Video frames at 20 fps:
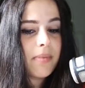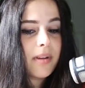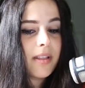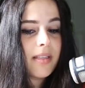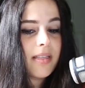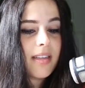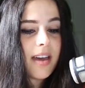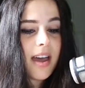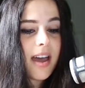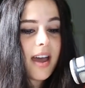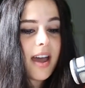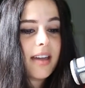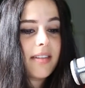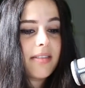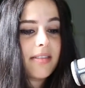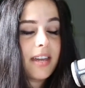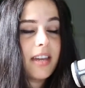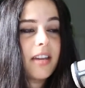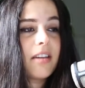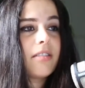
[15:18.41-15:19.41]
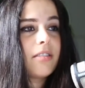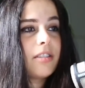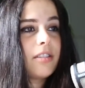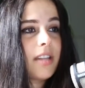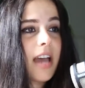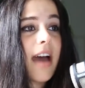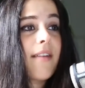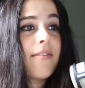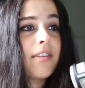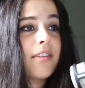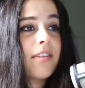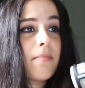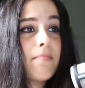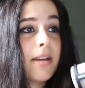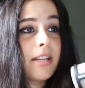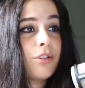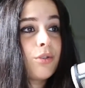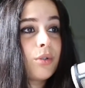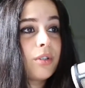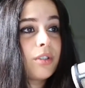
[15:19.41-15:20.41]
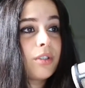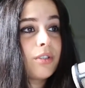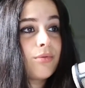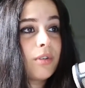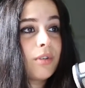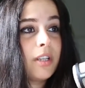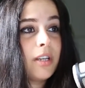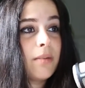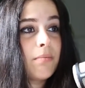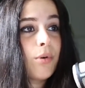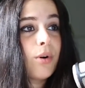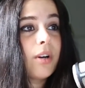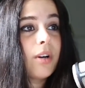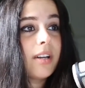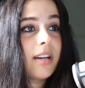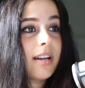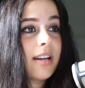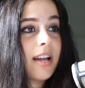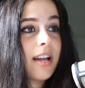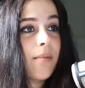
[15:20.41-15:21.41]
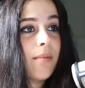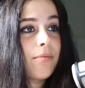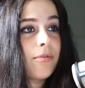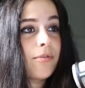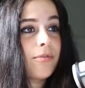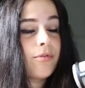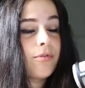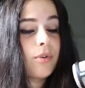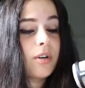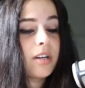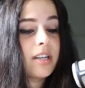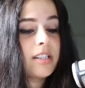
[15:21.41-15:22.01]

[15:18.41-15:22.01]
but that I think having a mentor is really important and helpful for,